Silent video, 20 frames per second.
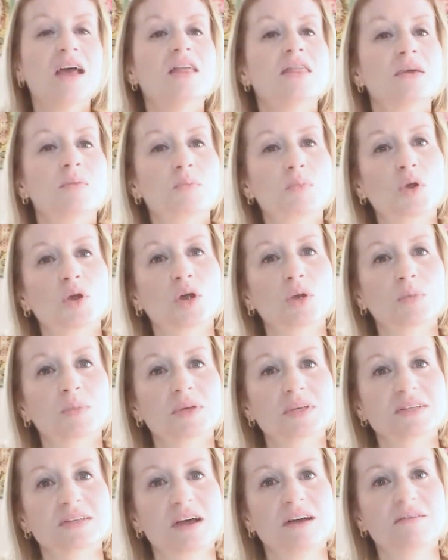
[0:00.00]
The
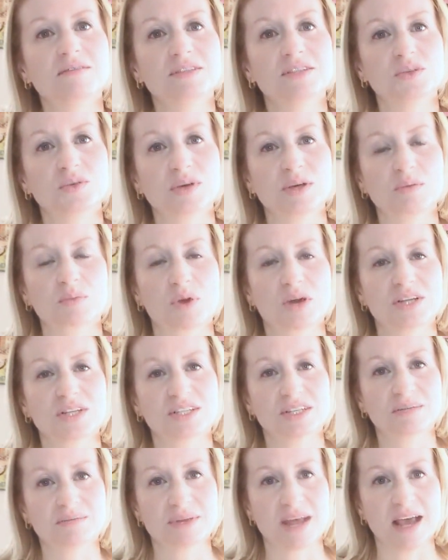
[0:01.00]
purpose of doing breast
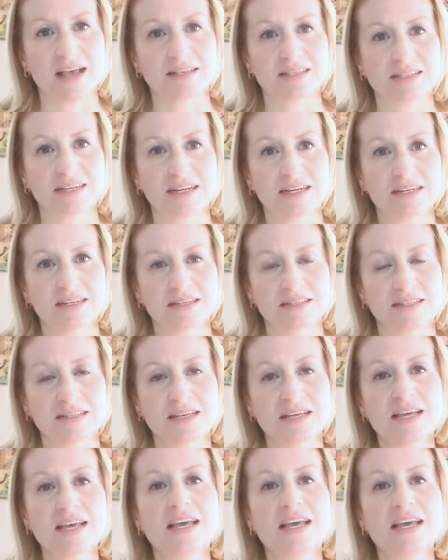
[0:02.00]
gymnastics